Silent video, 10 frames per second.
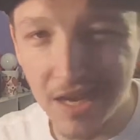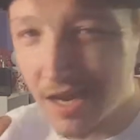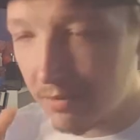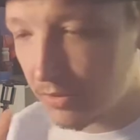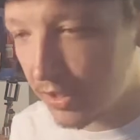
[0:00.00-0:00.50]
I
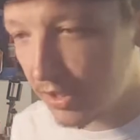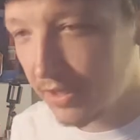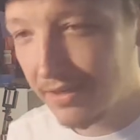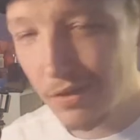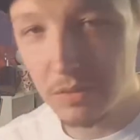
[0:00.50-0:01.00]
am
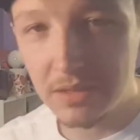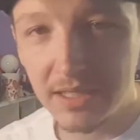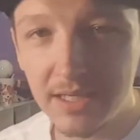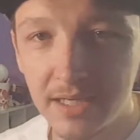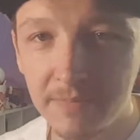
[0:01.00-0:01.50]
good, no
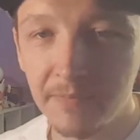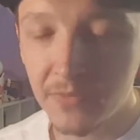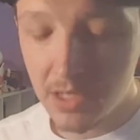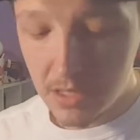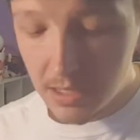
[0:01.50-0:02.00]
leaking.
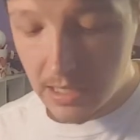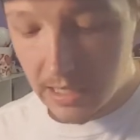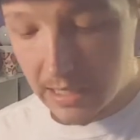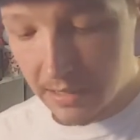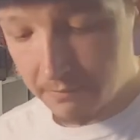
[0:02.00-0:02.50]

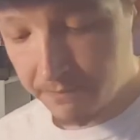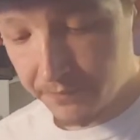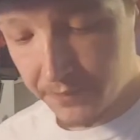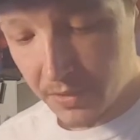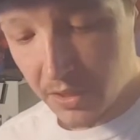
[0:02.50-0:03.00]

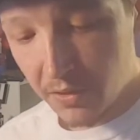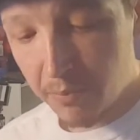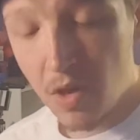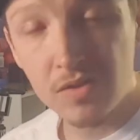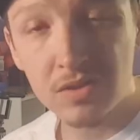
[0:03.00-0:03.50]
The
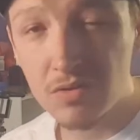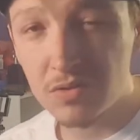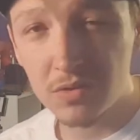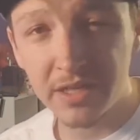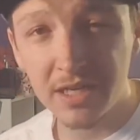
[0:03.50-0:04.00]
post holes
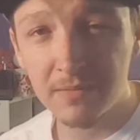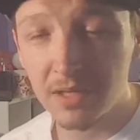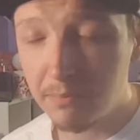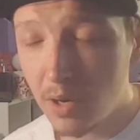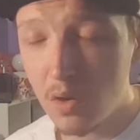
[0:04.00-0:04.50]
on here,
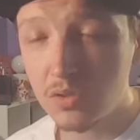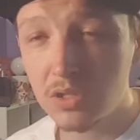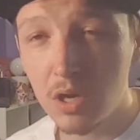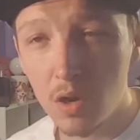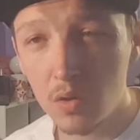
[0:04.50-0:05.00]
the post
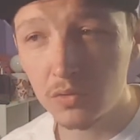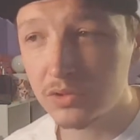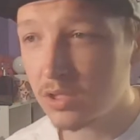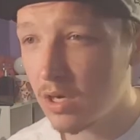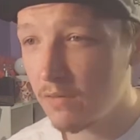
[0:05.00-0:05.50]

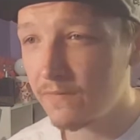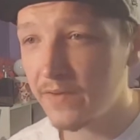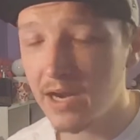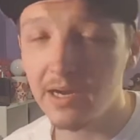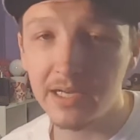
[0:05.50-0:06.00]
holes are
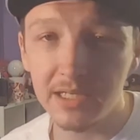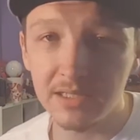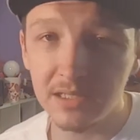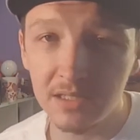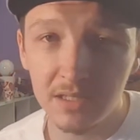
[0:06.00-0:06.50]
very
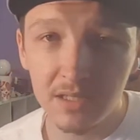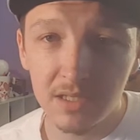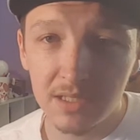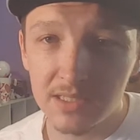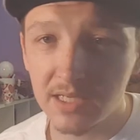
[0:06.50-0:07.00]
easy
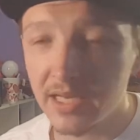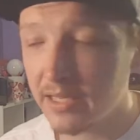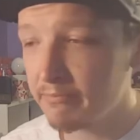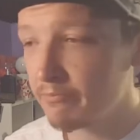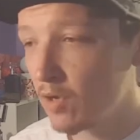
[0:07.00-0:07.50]
to
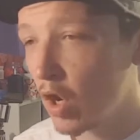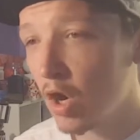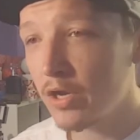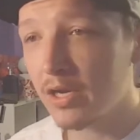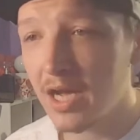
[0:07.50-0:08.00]
get
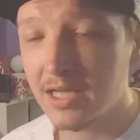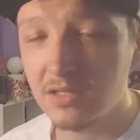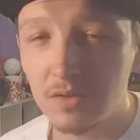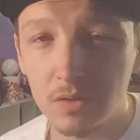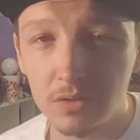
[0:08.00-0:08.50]
all your kinds
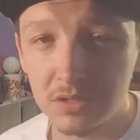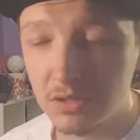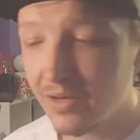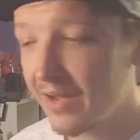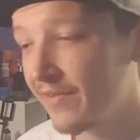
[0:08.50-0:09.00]
of coils
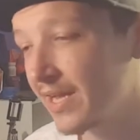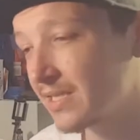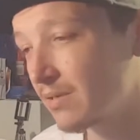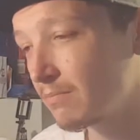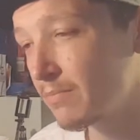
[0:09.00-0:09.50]
through. I've had
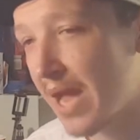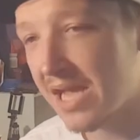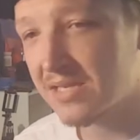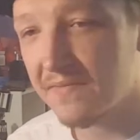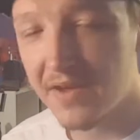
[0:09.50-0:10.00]
some
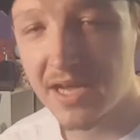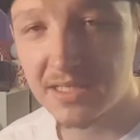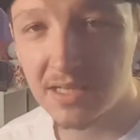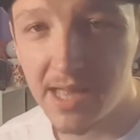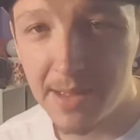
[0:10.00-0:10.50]
massive ass
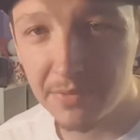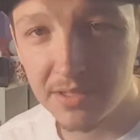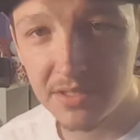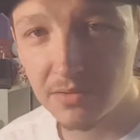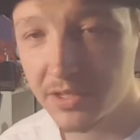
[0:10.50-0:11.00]

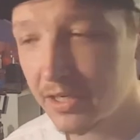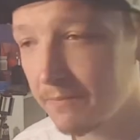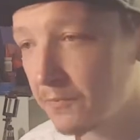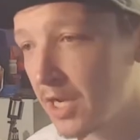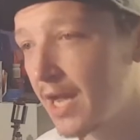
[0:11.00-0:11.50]
Claptons on
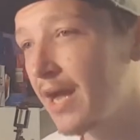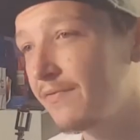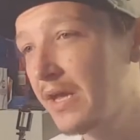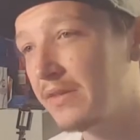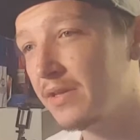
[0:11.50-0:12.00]
here.
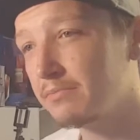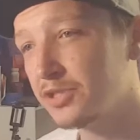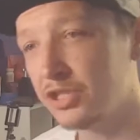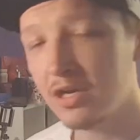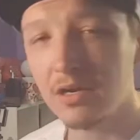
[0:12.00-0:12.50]
I've had them
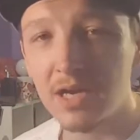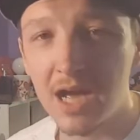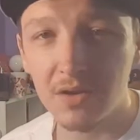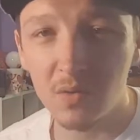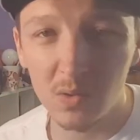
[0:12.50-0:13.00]

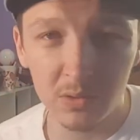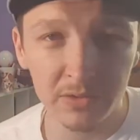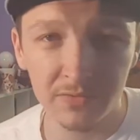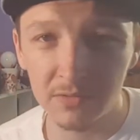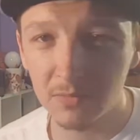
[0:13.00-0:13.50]
juggernaut
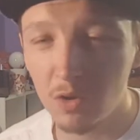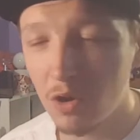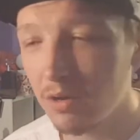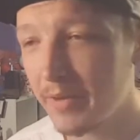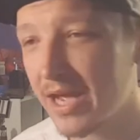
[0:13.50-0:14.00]
coils from
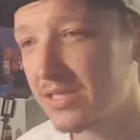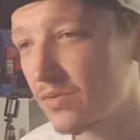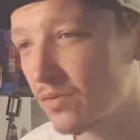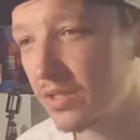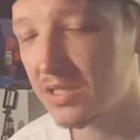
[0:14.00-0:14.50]

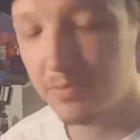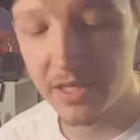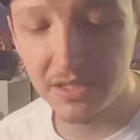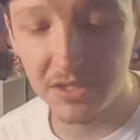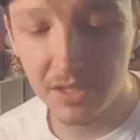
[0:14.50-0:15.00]
Coil-Master on this
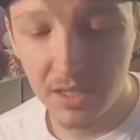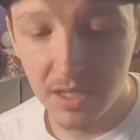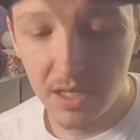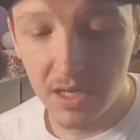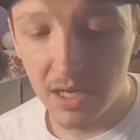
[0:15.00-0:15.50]
bitch.
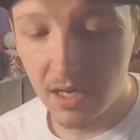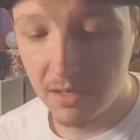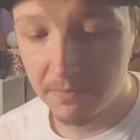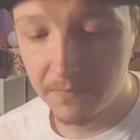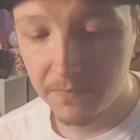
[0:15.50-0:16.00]

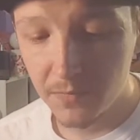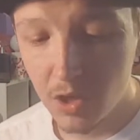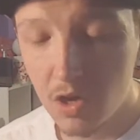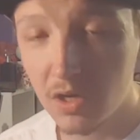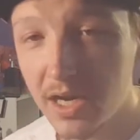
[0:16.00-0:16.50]

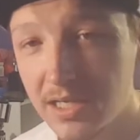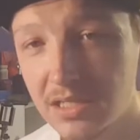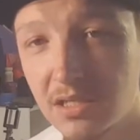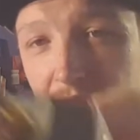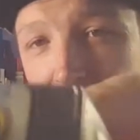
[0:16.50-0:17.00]
All kinds of stuff.